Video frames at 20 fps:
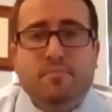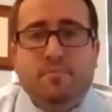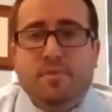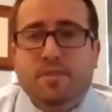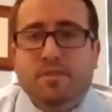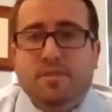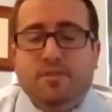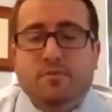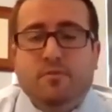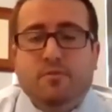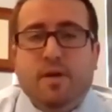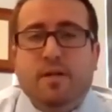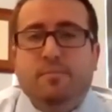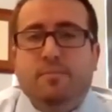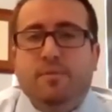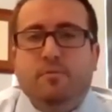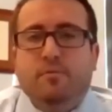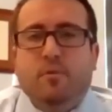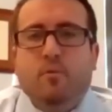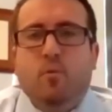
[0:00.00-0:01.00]
is
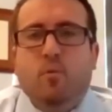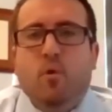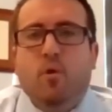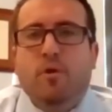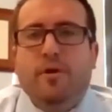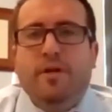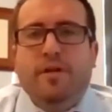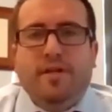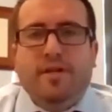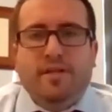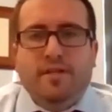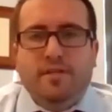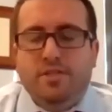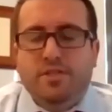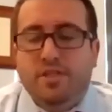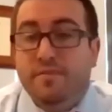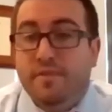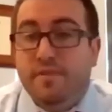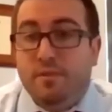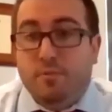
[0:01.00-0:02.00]
incredibly rewarding, and
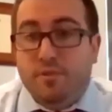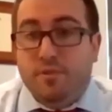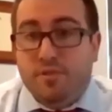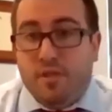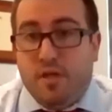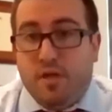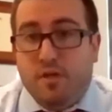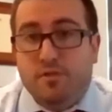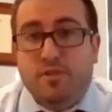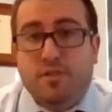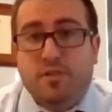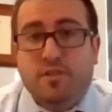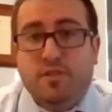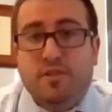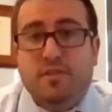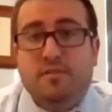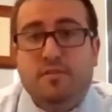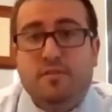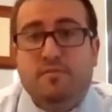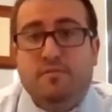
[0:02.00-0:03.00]
achieving results
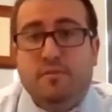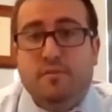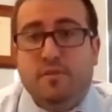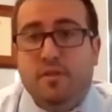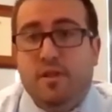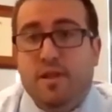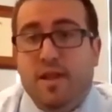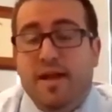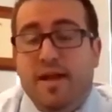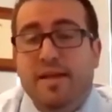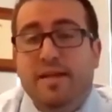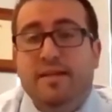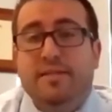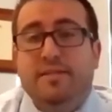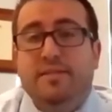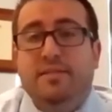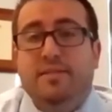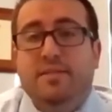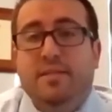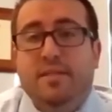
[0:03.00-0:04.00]
for
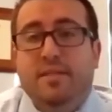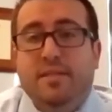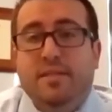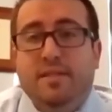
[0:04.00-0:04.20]
clients